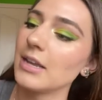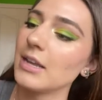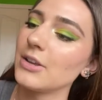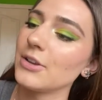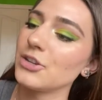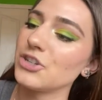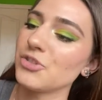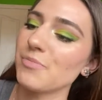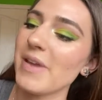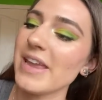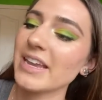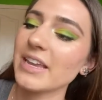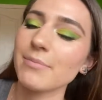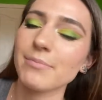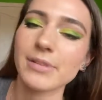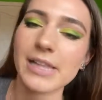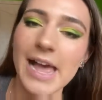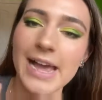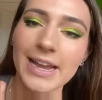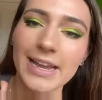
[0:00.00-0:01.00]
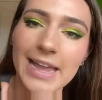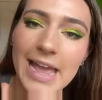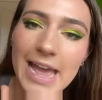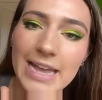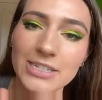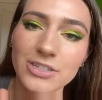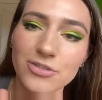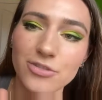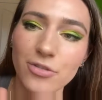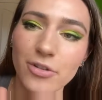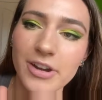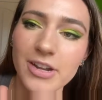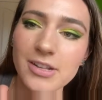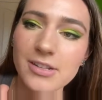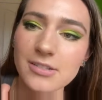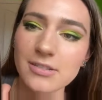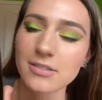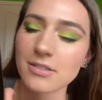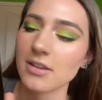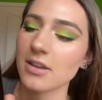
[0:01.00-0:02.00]
Jamaican black castor
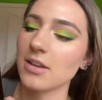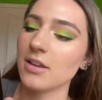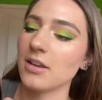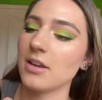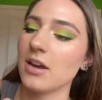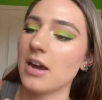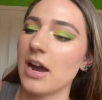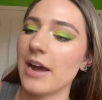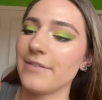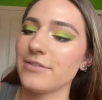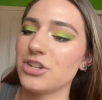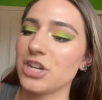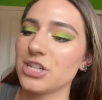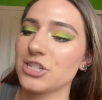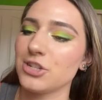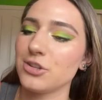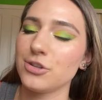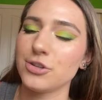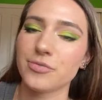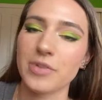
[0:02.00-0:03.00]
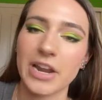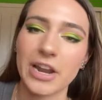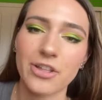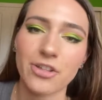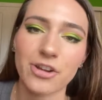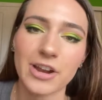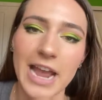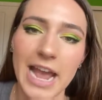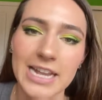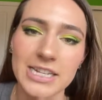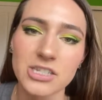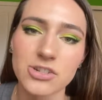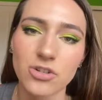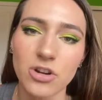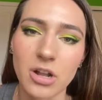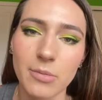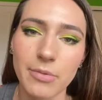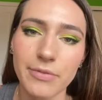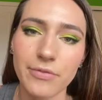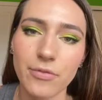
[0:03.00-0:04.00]
oil. I've just used regular castor
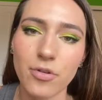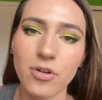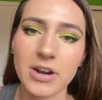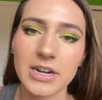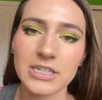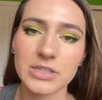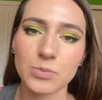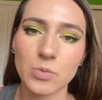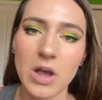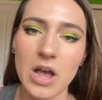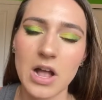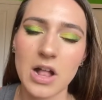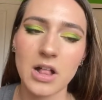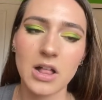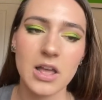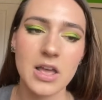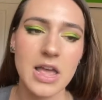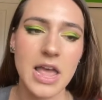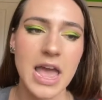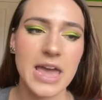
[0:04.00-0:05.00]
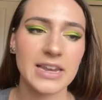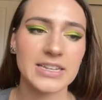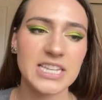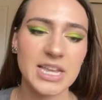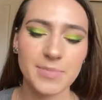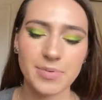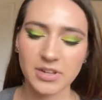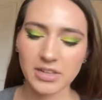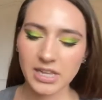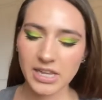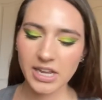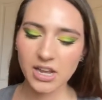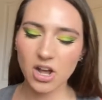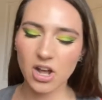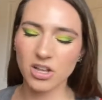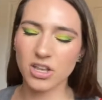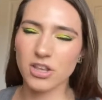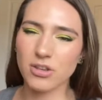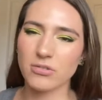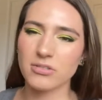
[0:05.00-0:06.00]
oil before as well. And typically
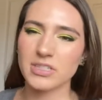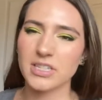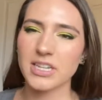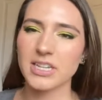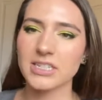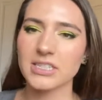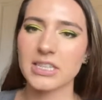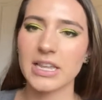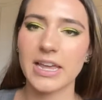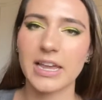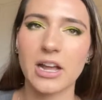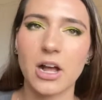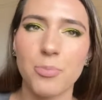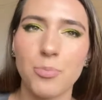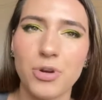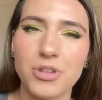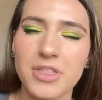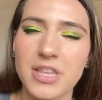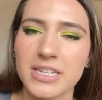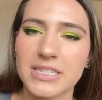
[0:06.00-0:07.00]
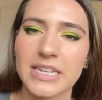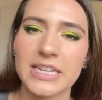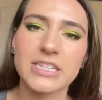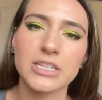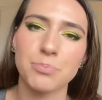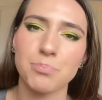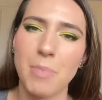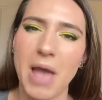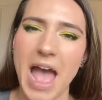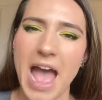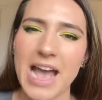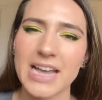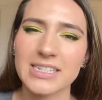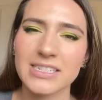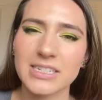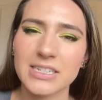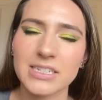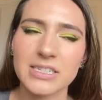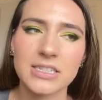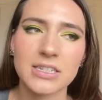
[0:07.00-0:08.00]
I'll use this, like I'll put this into
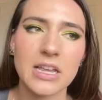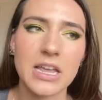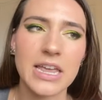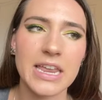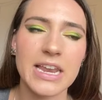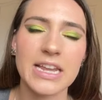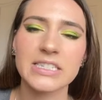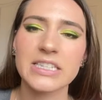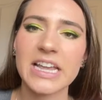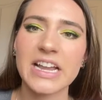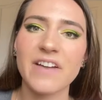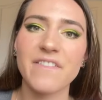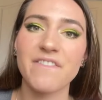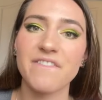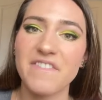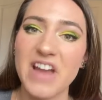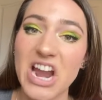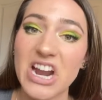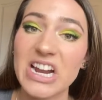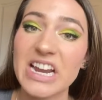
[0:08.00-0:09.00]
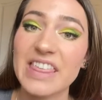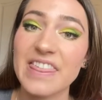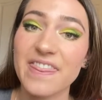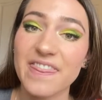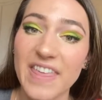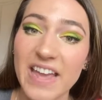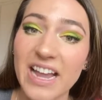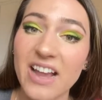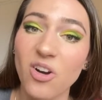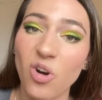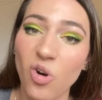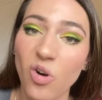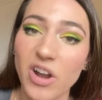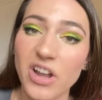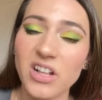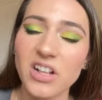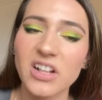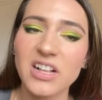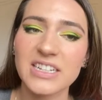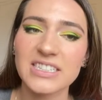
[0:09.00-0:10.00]
masks. It is like a very thick
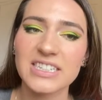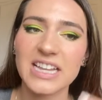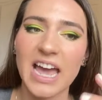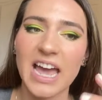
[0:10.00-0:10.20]
oil and